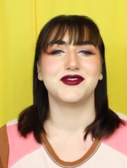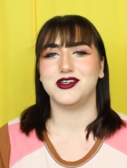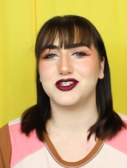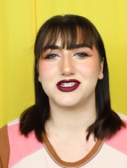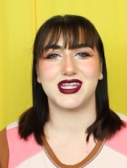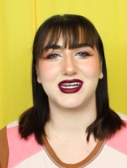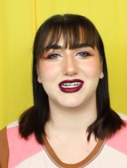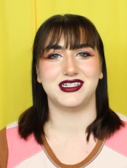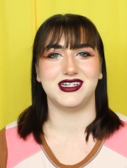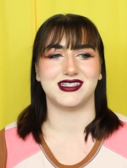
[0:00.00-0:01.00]
Users then
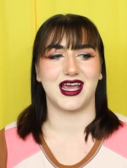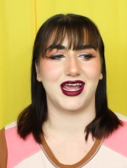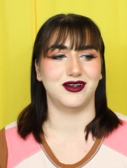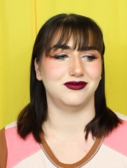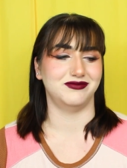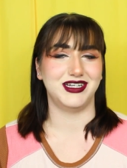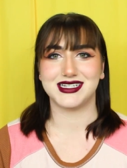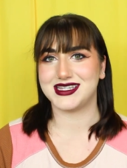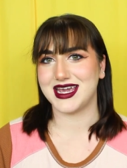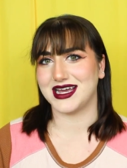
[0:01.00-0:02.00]
get to decide,
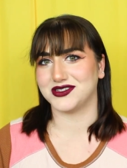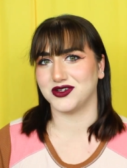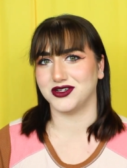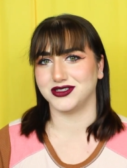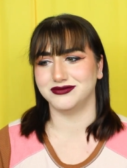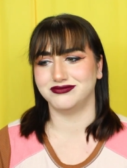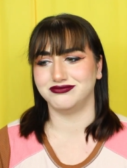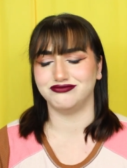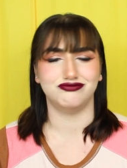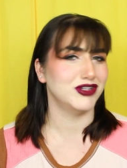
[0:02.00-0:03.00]
yes, the asshole,
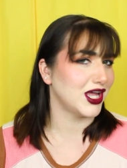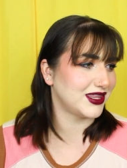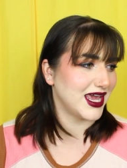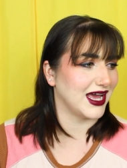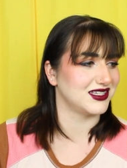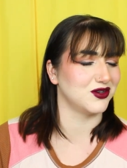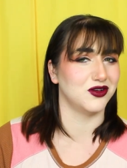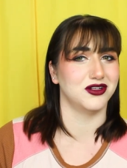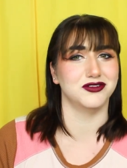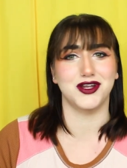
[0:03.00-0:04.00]
not the
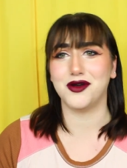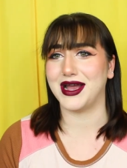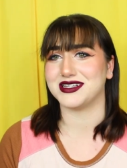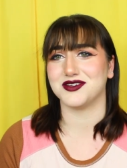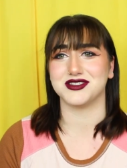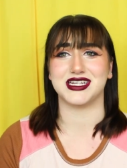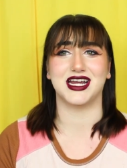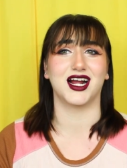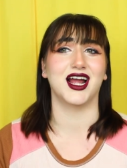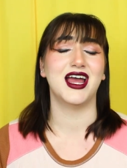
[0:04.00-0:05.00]
asshole, no assholes
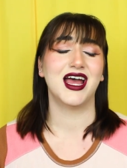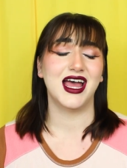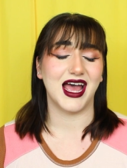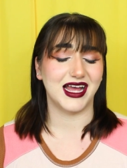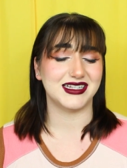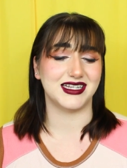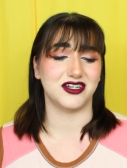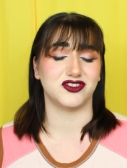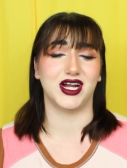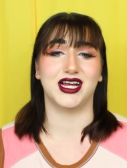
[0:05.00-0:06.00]
here,
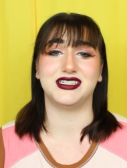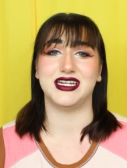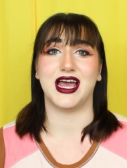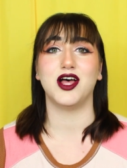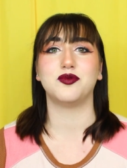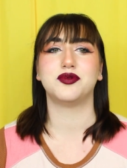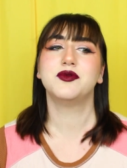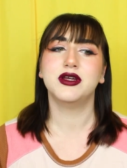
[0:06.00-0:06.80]
etc. to help